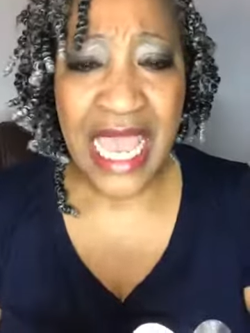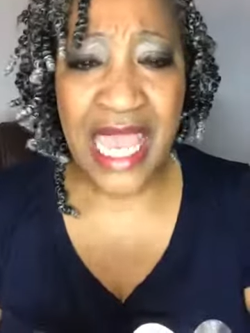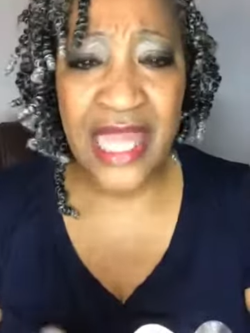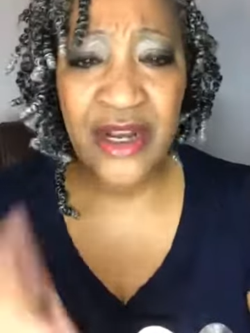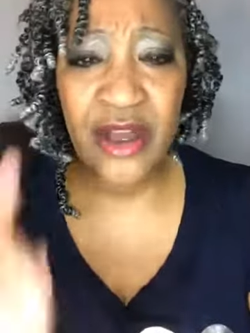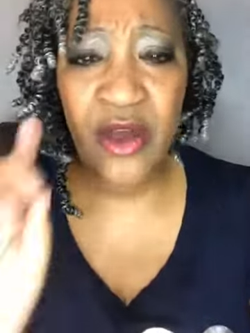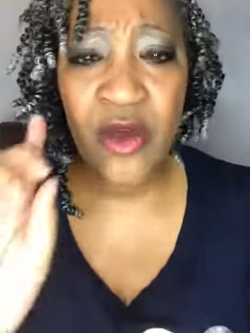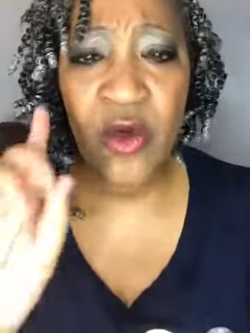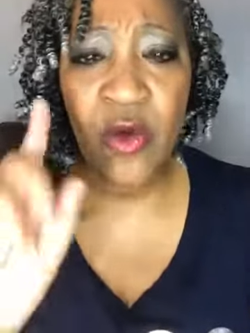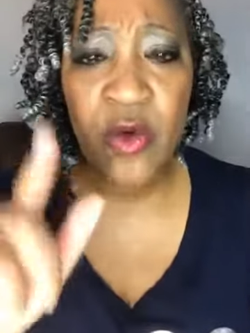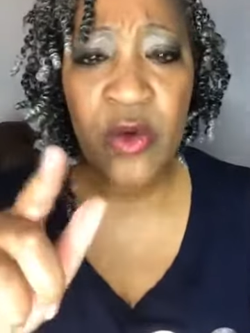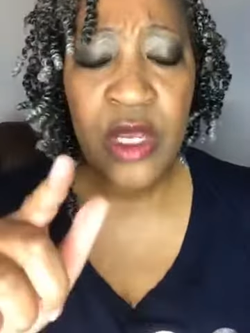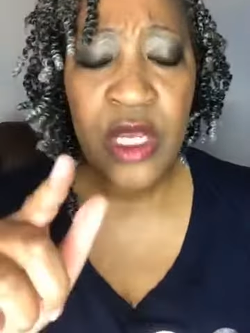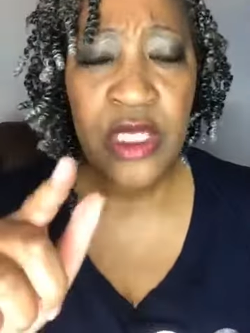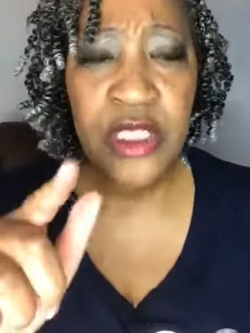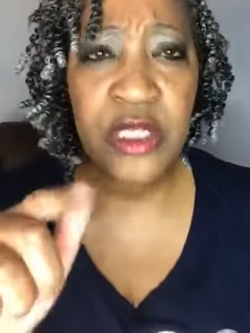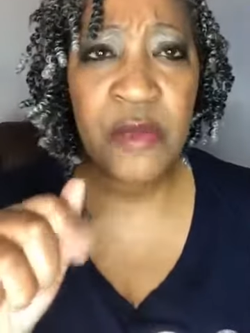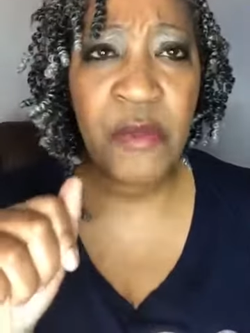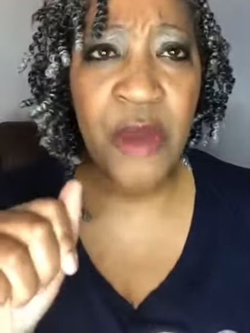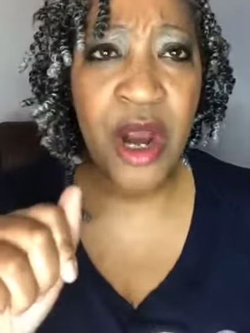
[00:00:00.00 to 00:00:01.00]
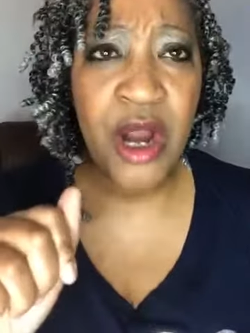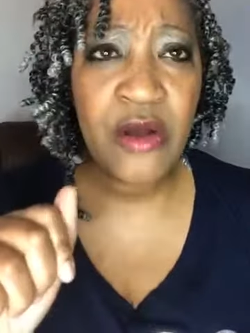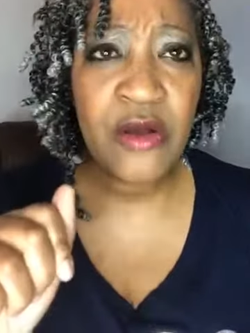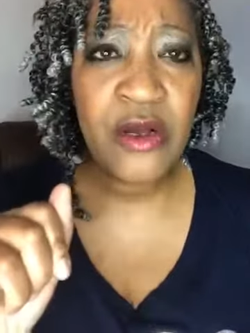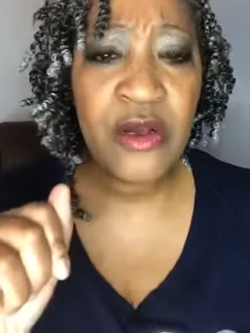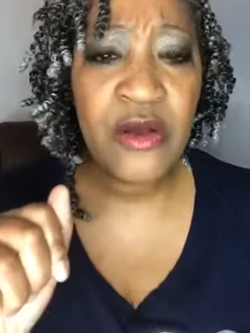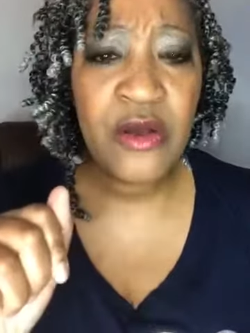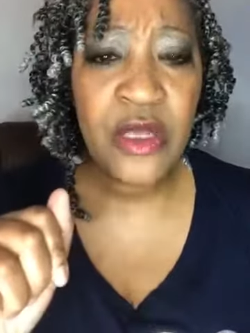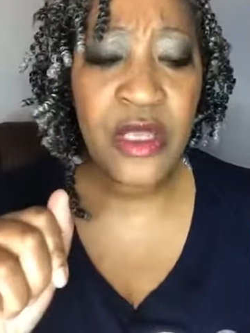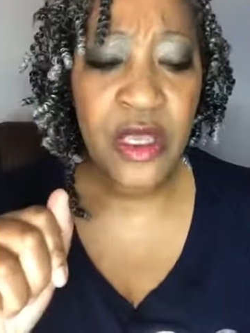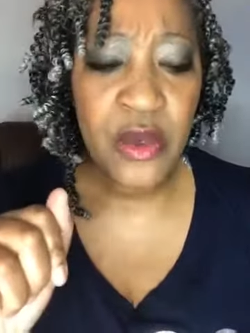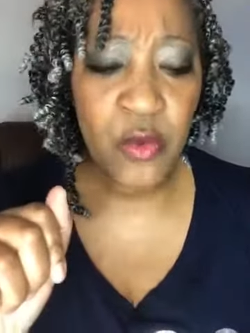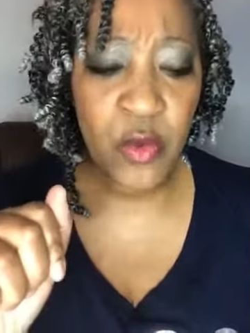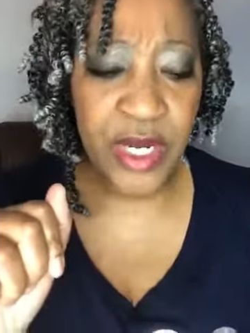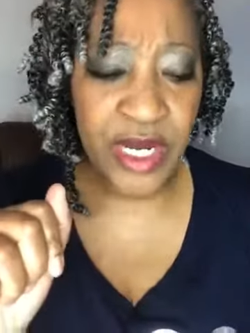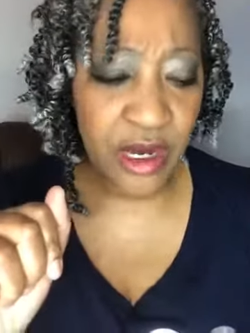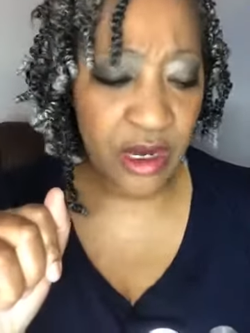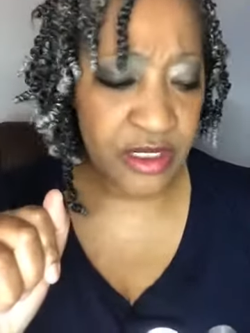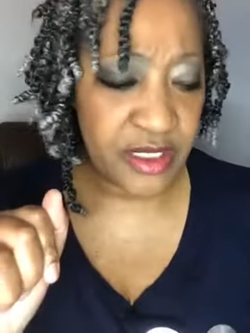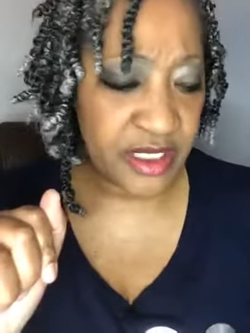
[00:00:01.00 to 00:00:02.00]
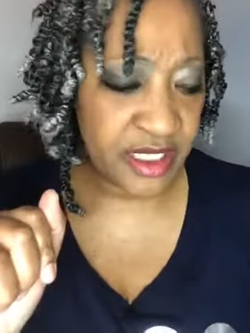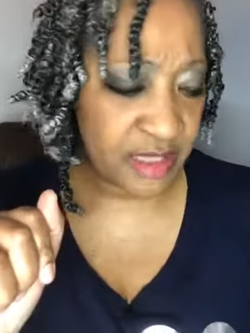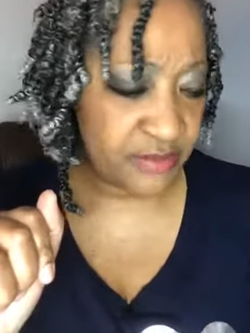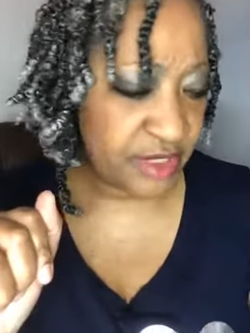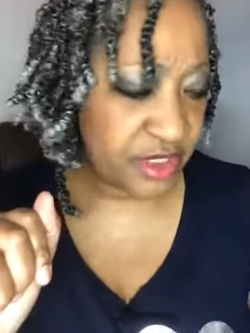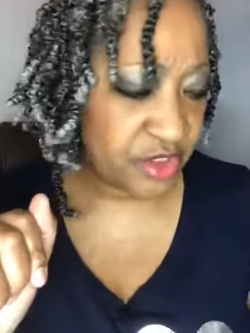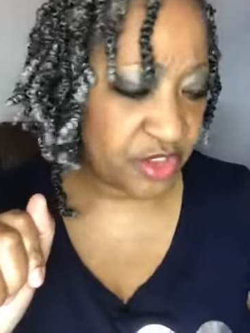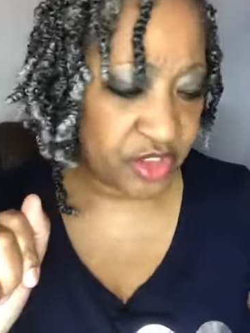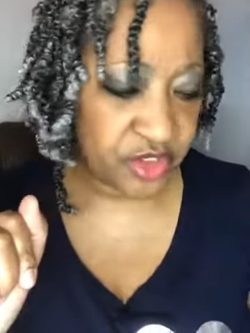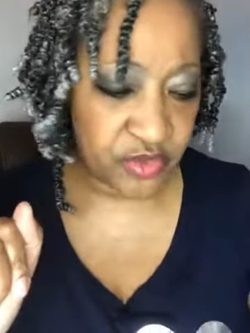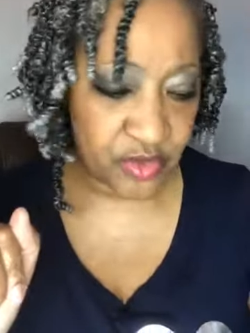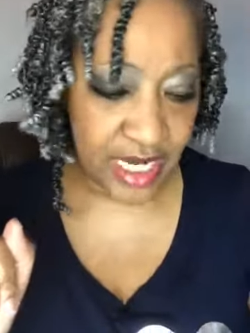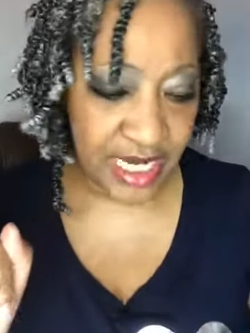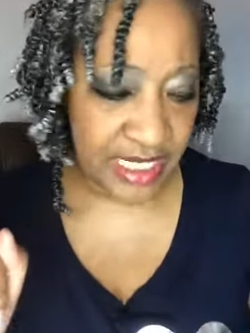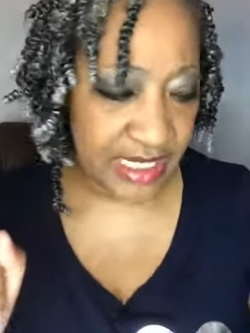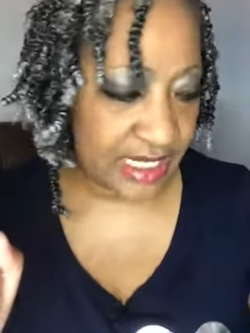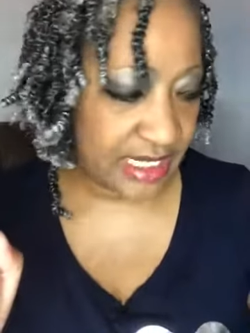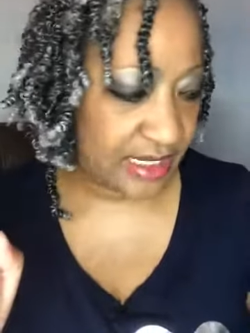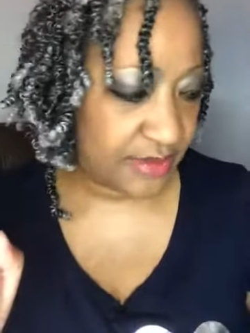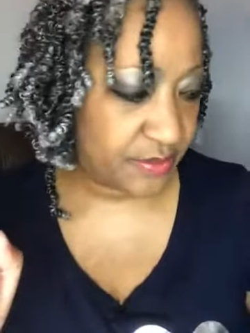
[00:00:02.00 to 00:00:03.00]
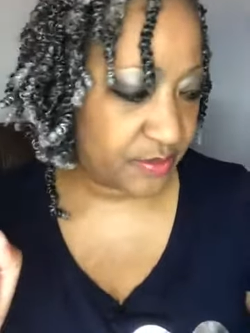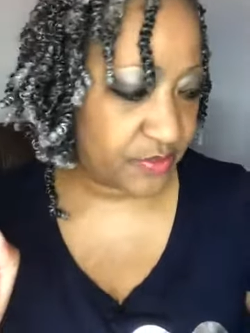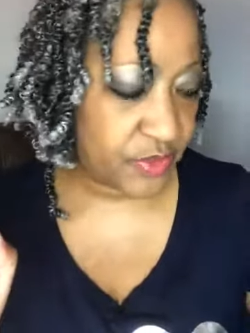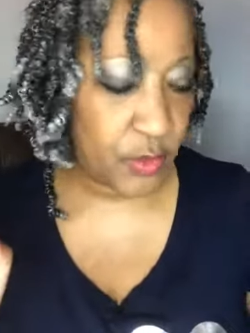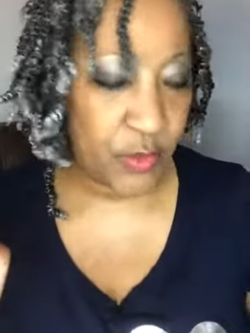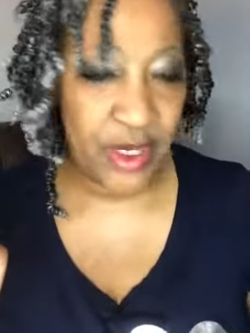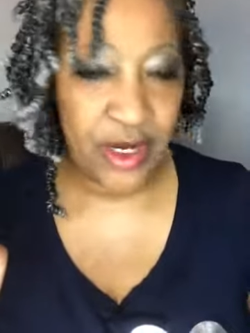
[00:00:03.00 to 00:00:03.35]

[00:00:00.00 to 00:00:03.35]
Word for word: And oh, tomorrow we are demonstrating,